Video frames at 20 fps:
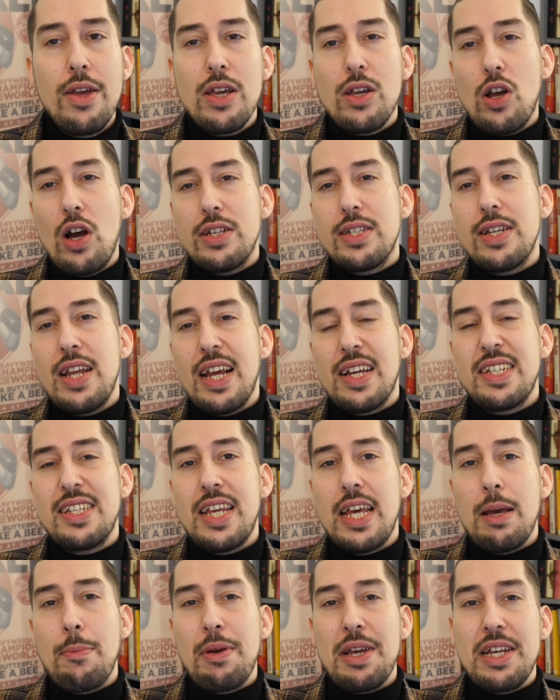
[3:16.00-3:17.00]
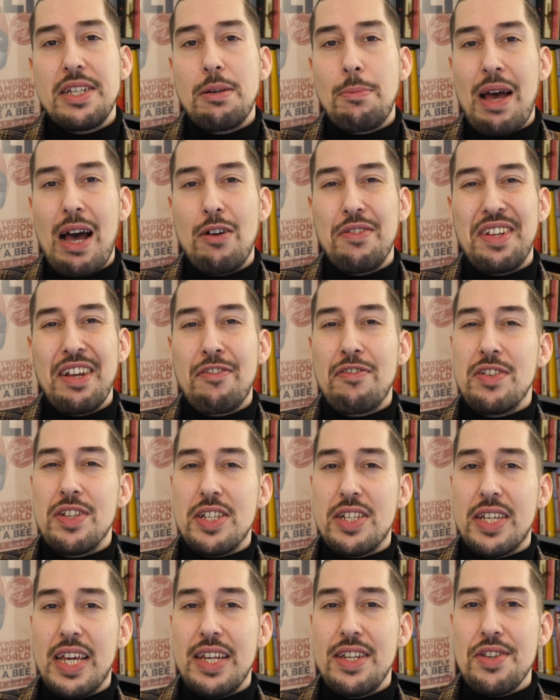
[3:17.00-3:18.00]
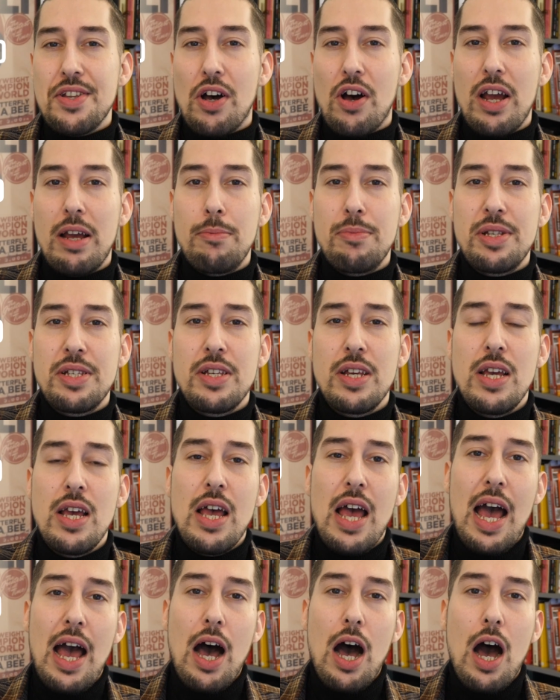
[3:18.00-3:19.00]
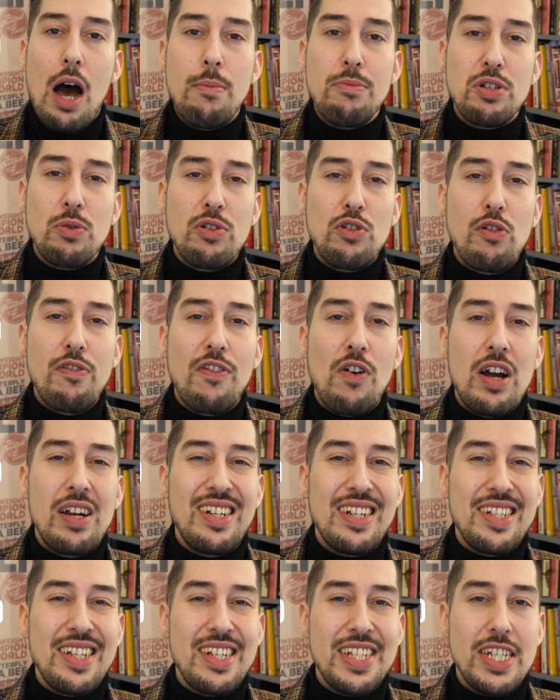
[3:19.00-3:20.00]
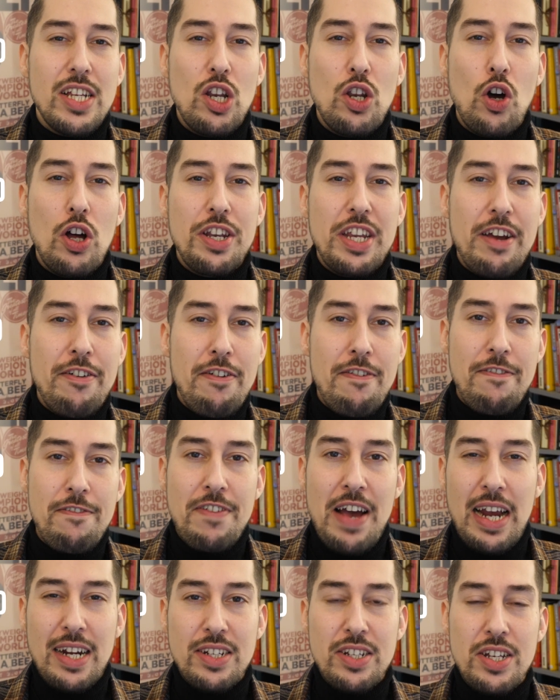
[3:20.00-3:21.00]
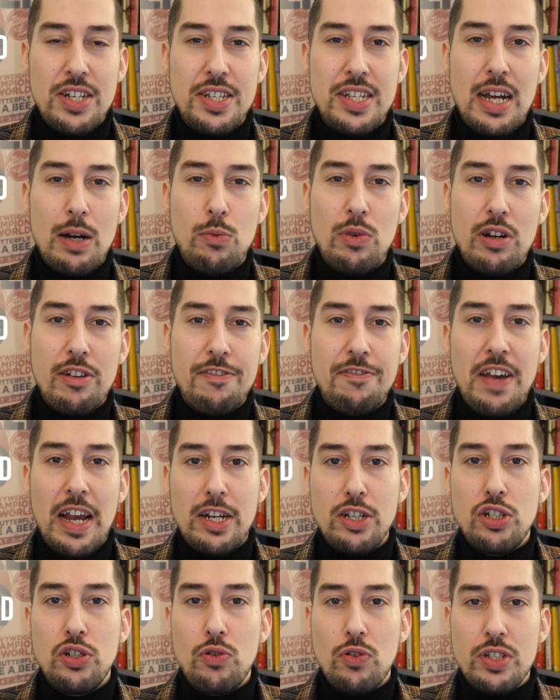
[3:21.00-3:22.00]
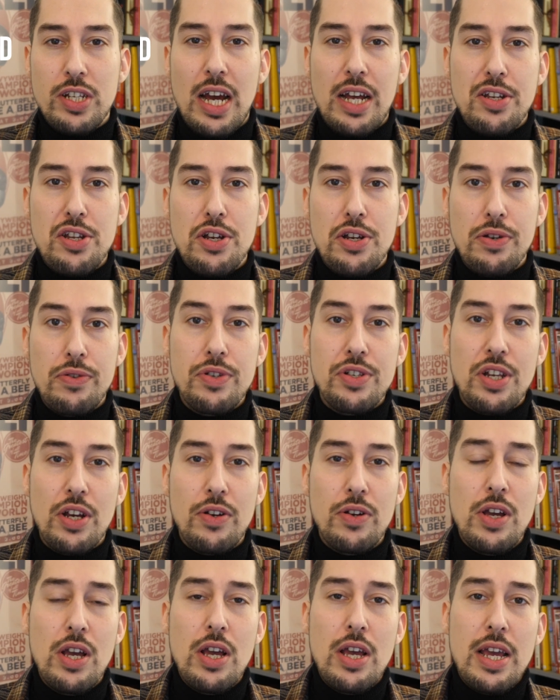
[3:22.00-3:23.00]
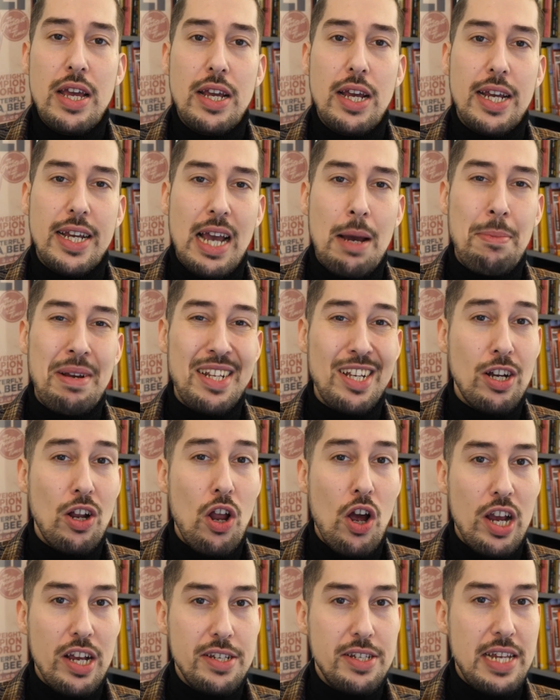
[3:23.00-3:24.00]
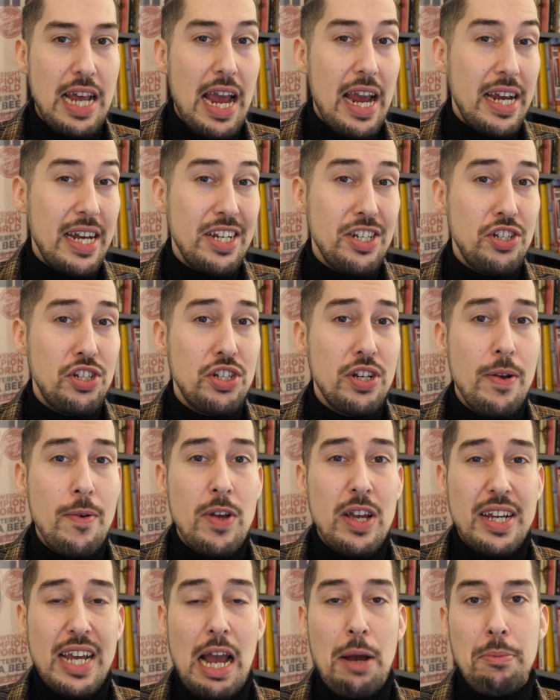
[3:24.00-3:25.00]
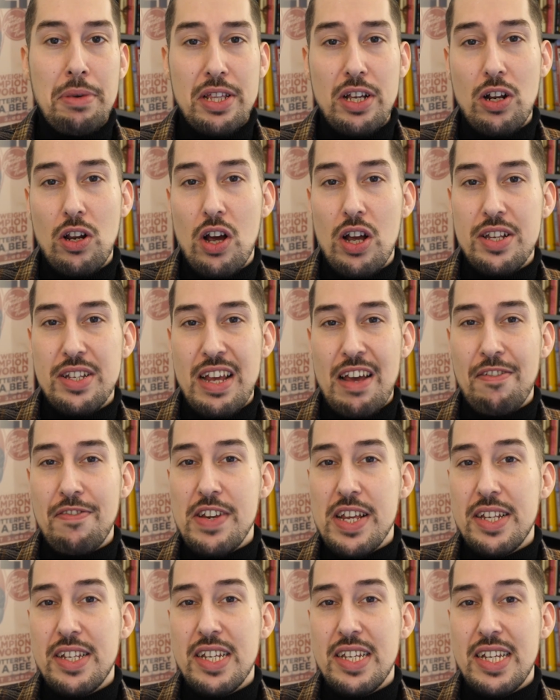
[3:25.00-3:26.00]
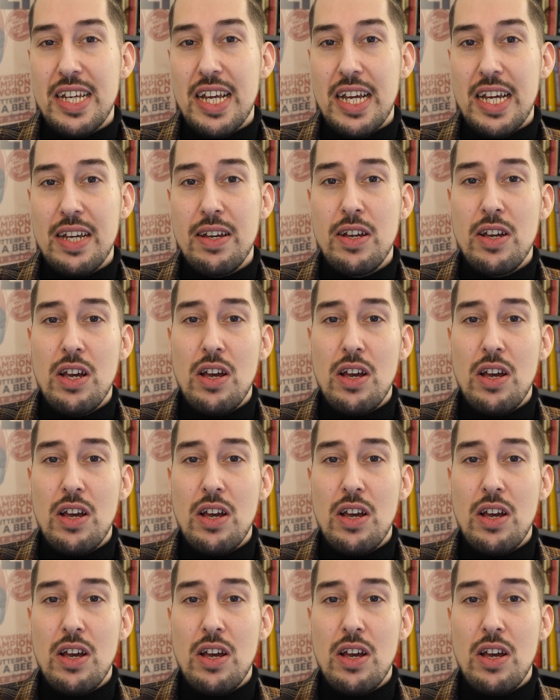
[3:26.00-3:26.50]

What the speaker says: Guys, the next tip is about different skin types. So what you'll find is that there's a lot of different factors that will affect your tattoo. So it can be the client's age, can be the client's ethnicity,